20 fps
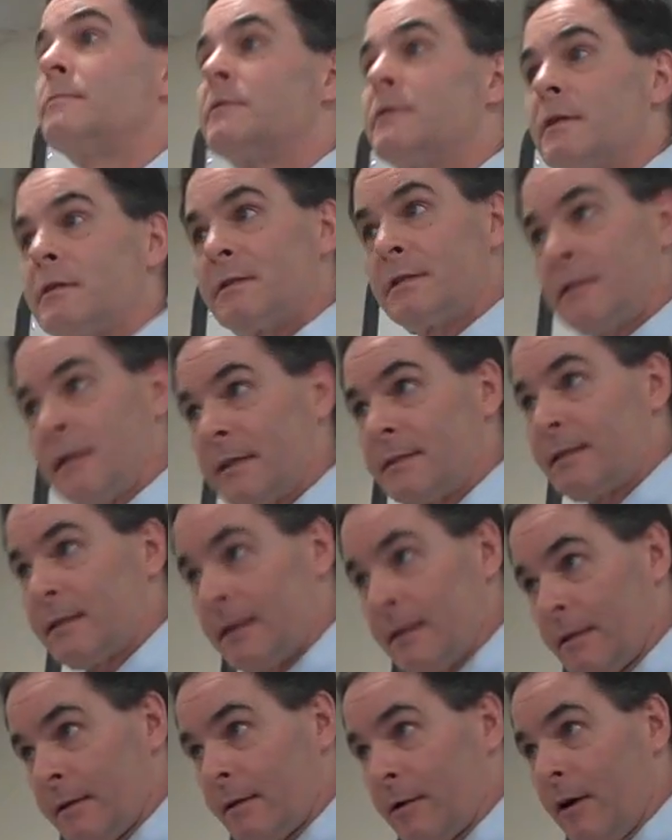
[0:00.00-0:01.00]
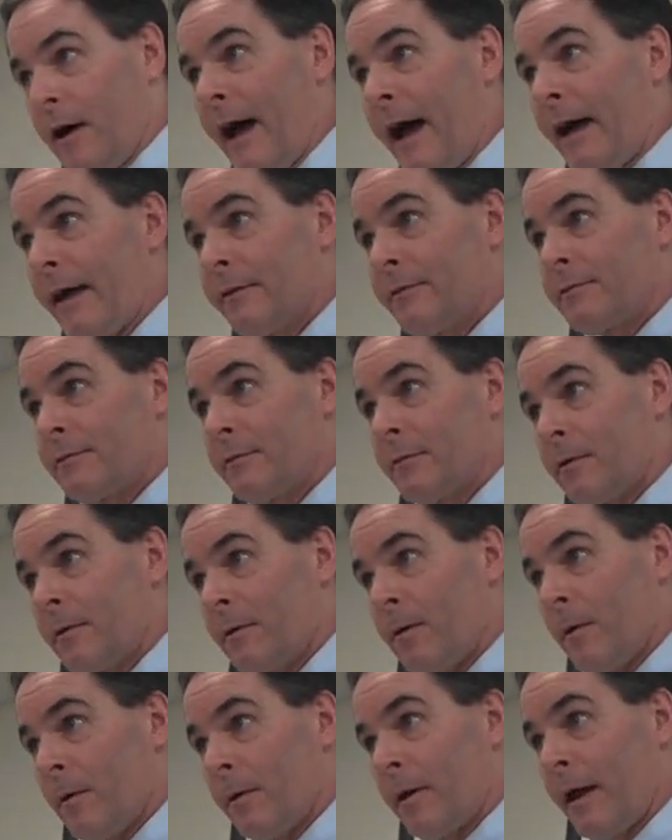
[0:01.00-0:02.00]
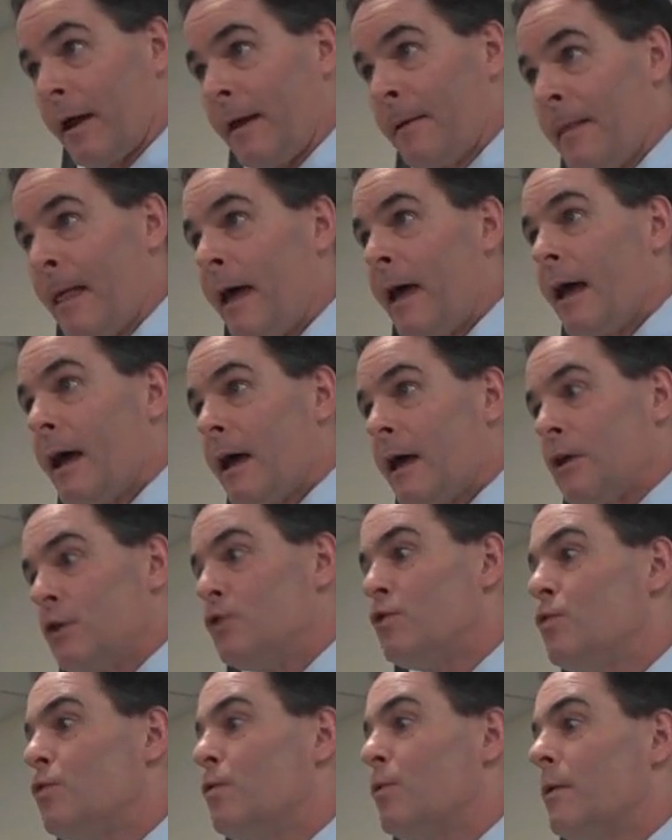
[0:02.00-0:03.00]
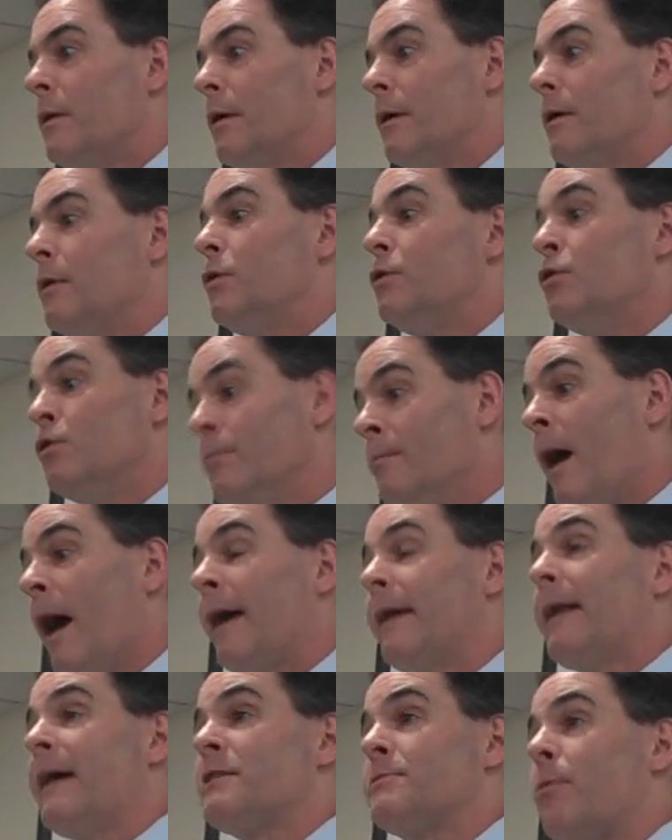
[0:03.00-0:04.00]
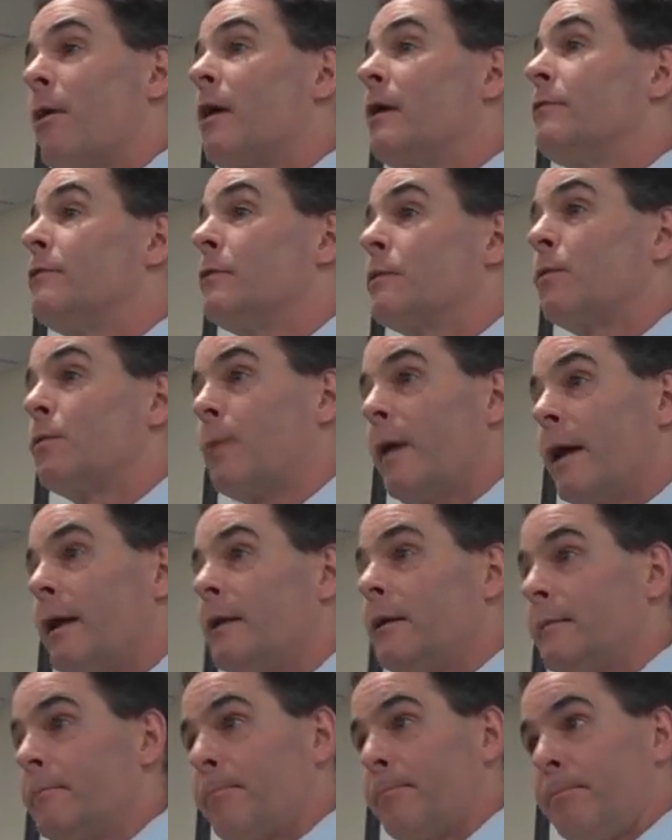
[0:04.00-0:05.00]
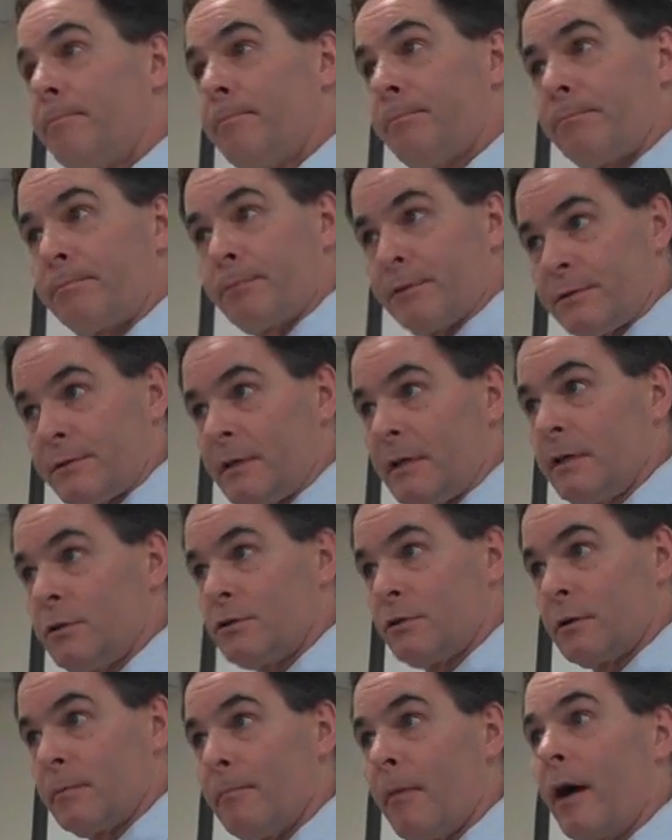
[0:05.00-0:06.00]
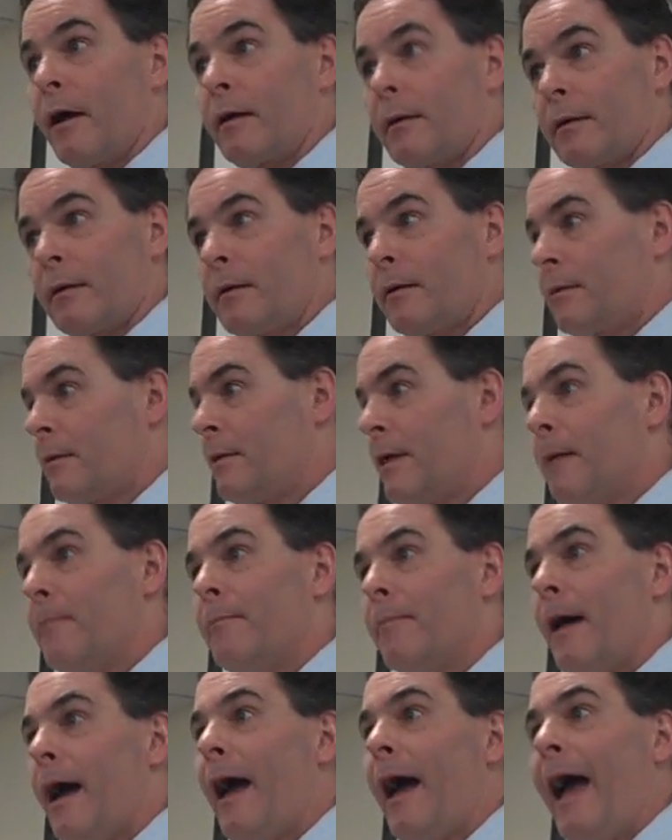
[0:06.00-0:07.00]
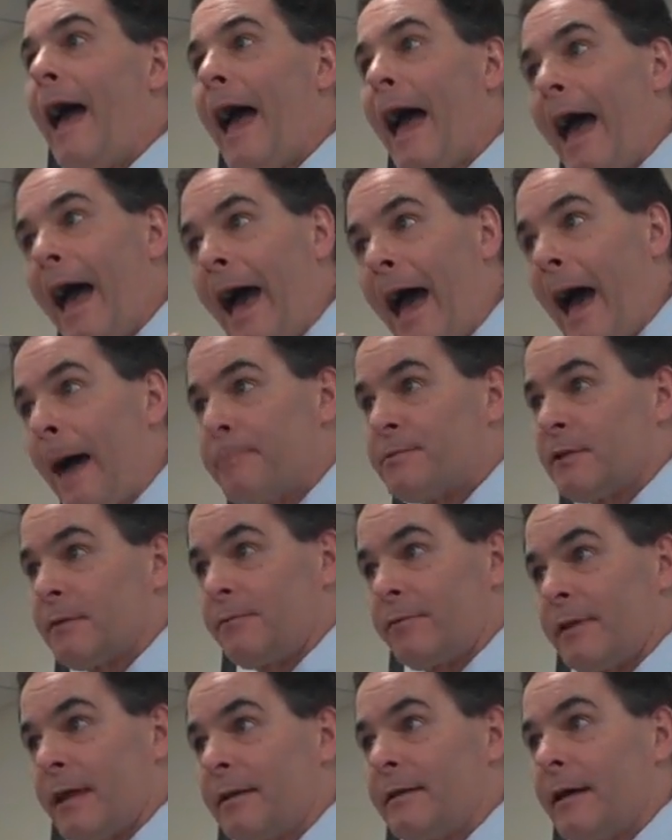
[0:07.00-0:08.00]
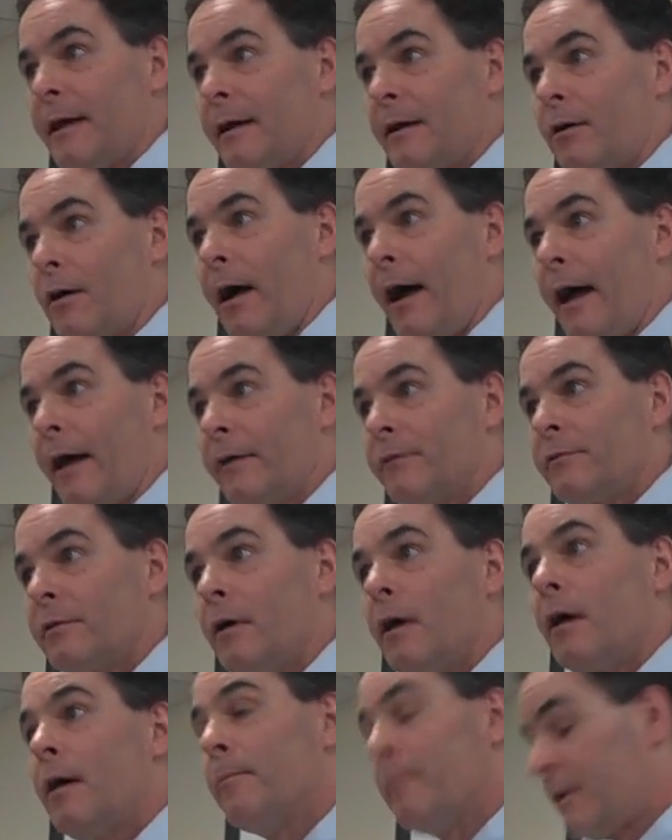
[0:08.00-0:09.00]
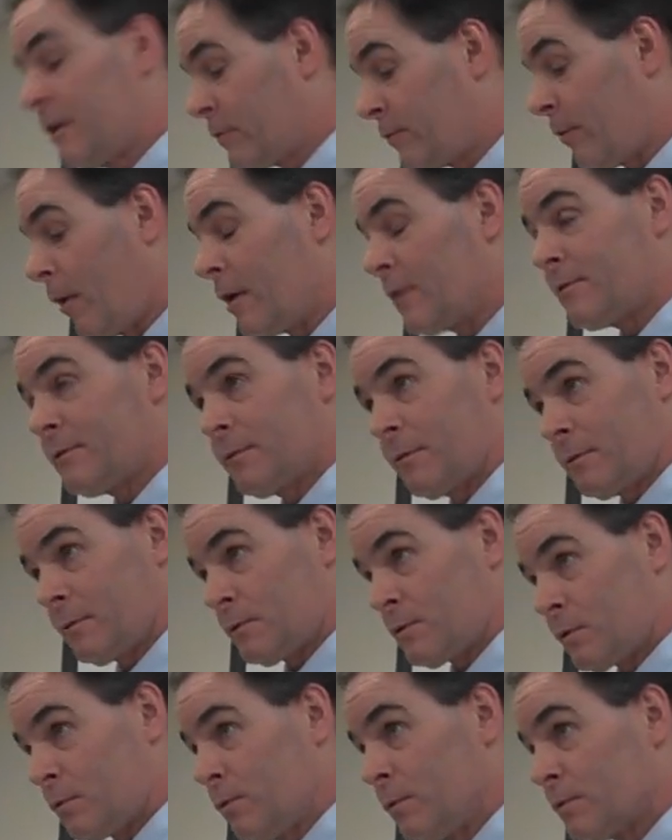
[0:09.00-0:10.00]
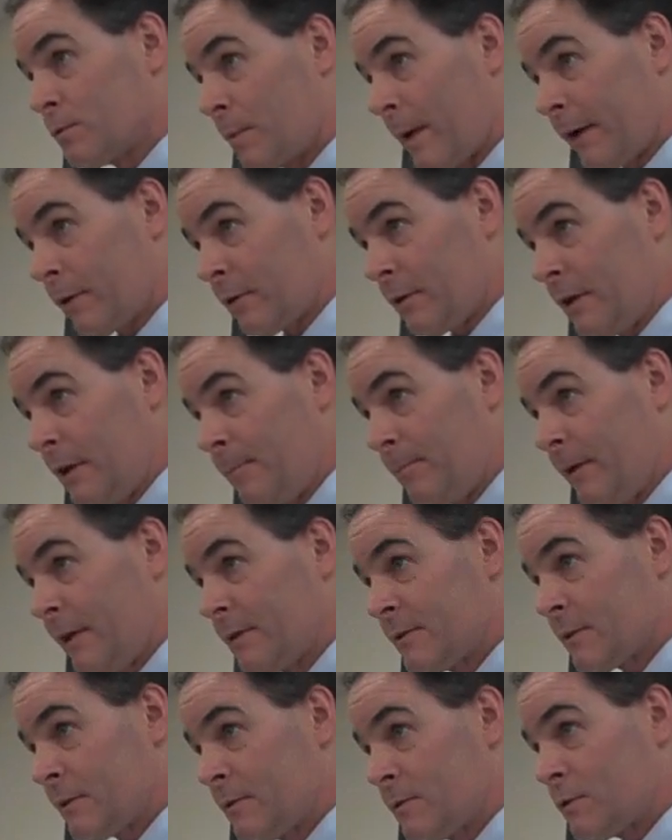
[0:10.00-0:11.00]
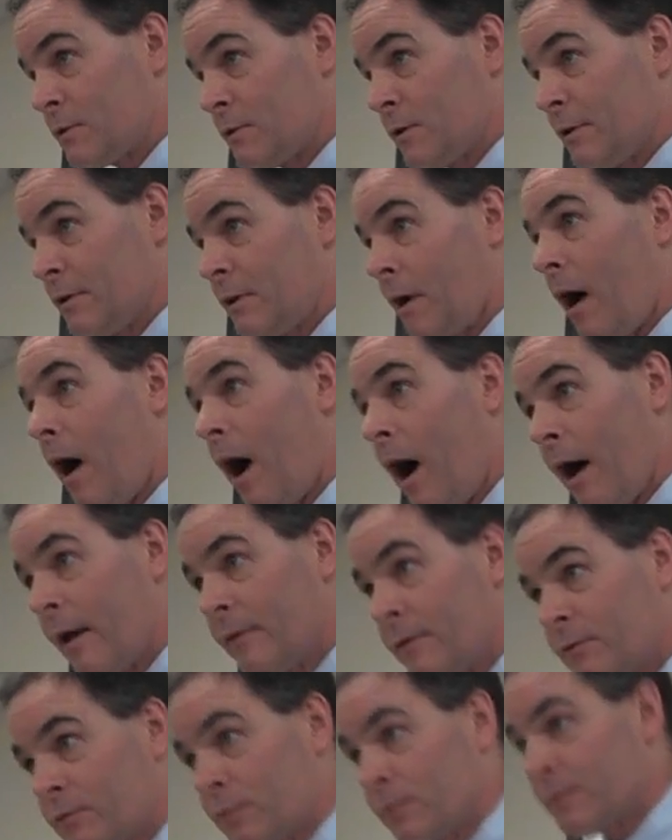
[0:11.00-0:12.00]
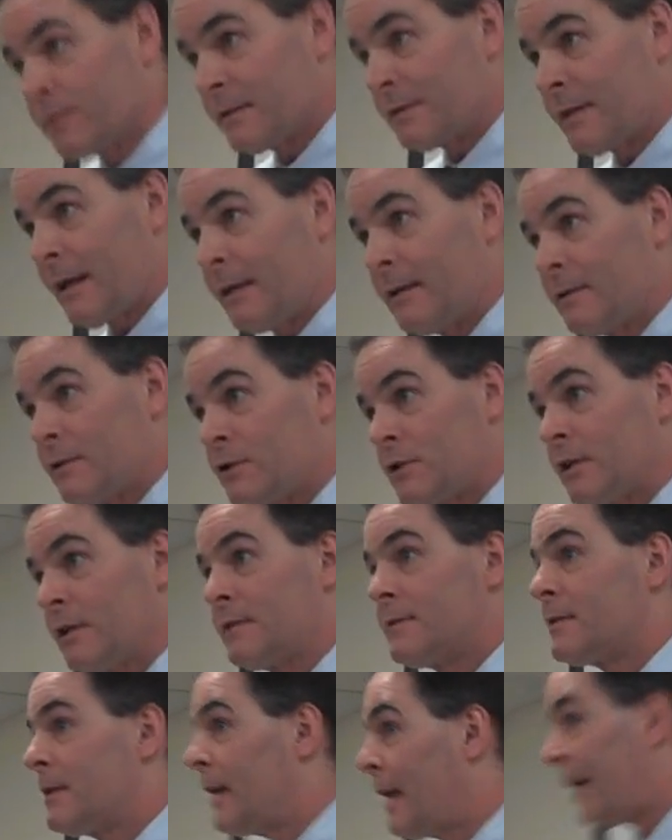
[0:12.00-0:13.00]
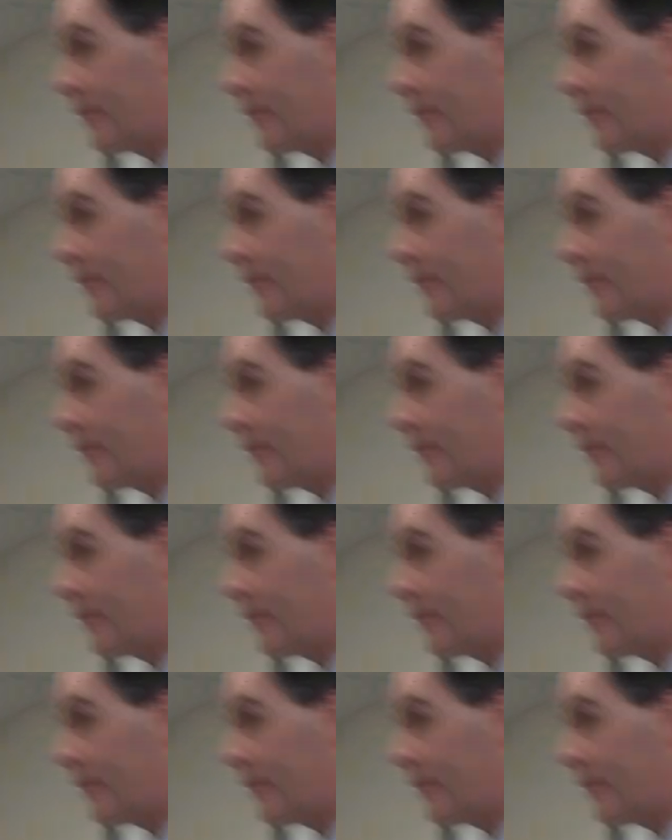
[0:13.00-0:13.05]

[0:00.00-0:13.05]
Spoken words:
to sit in the class, okay, you might, as part of your grading procedure, mark them absent for that day in class. But as far as the school's record keeping is concerned, on the school's attendance sheets that